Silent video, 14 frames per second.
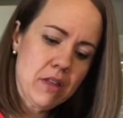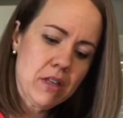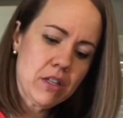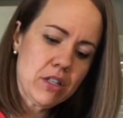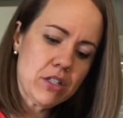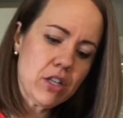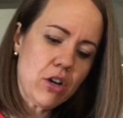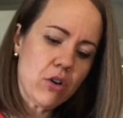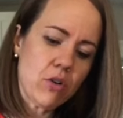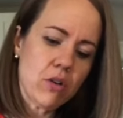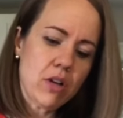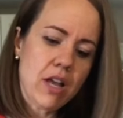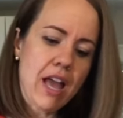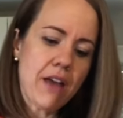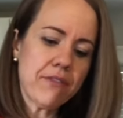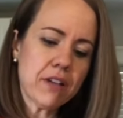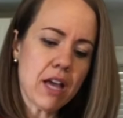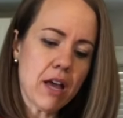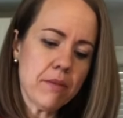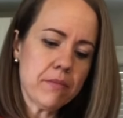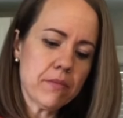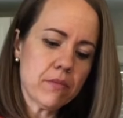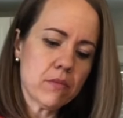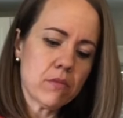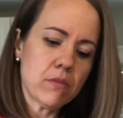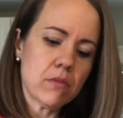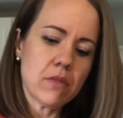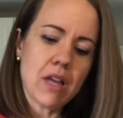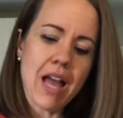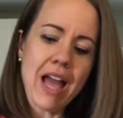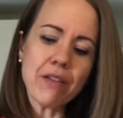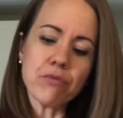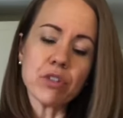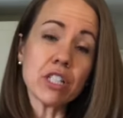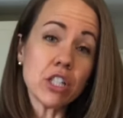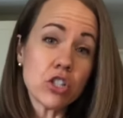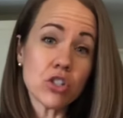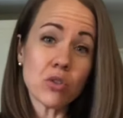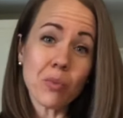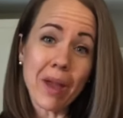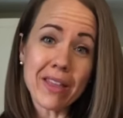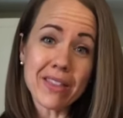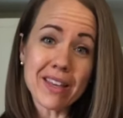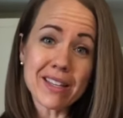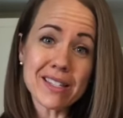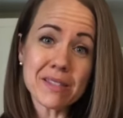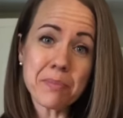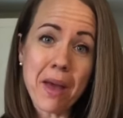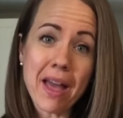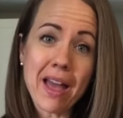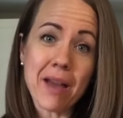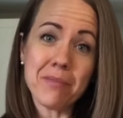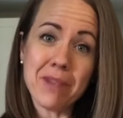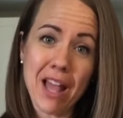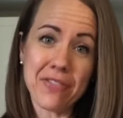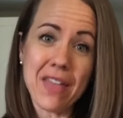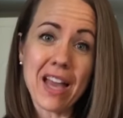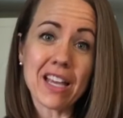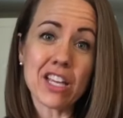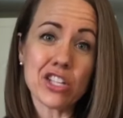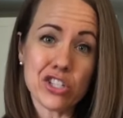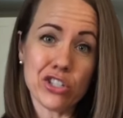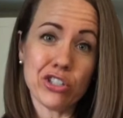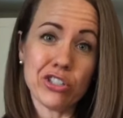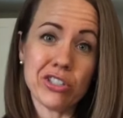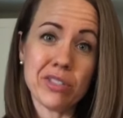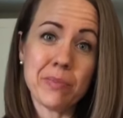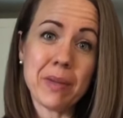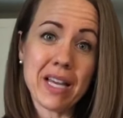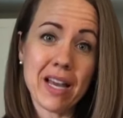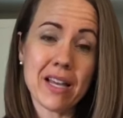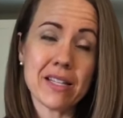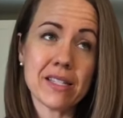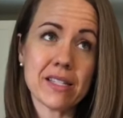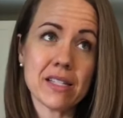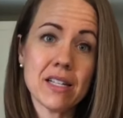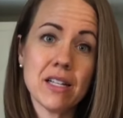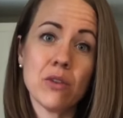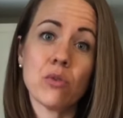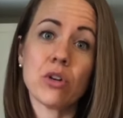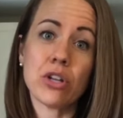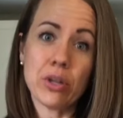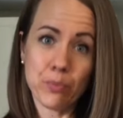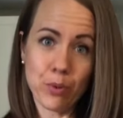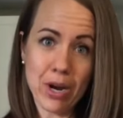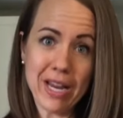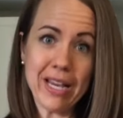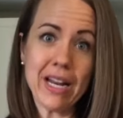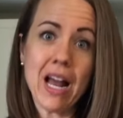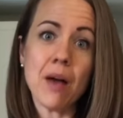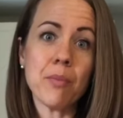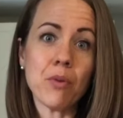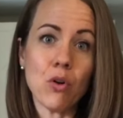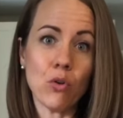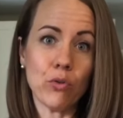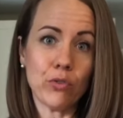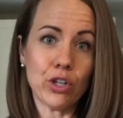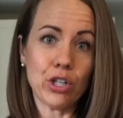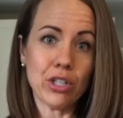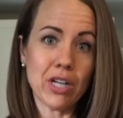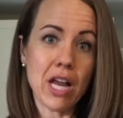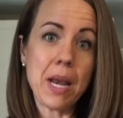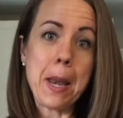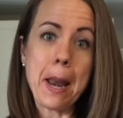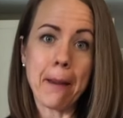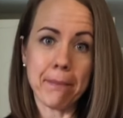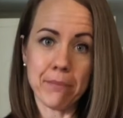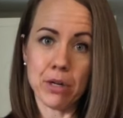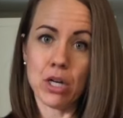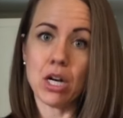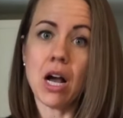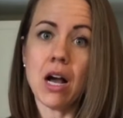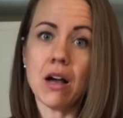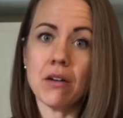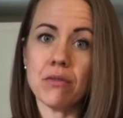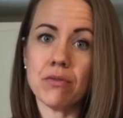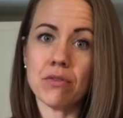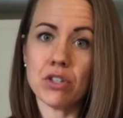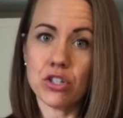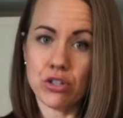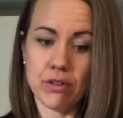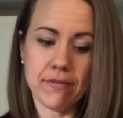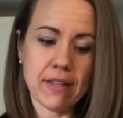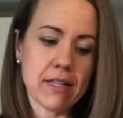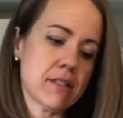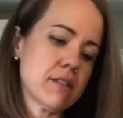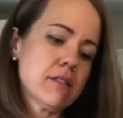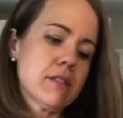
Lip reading: So 1/2 cup. I really should weigh this, but I'm not that concerned because we're gonna break it up over a number of servings.